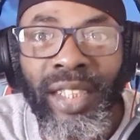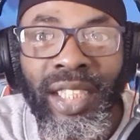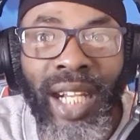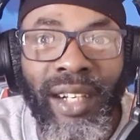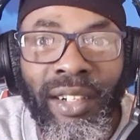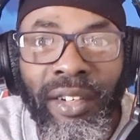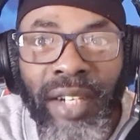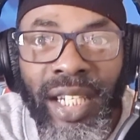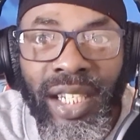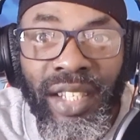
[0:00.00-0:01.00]
shall
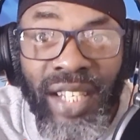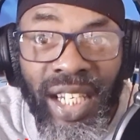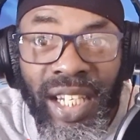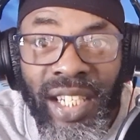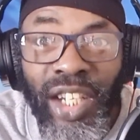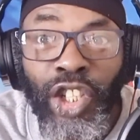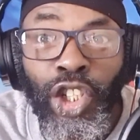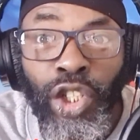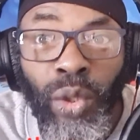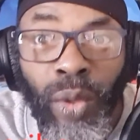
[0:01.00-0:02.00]
grace these
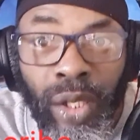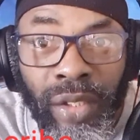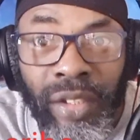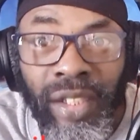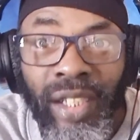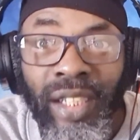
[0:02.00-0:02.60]
shore.